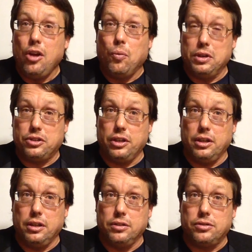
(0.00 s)
which
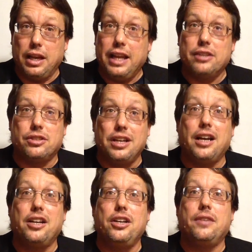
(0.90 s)
is it's
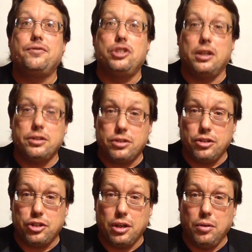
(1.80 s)
not enough just to
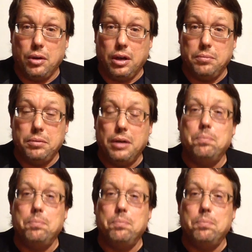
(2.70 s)
show up,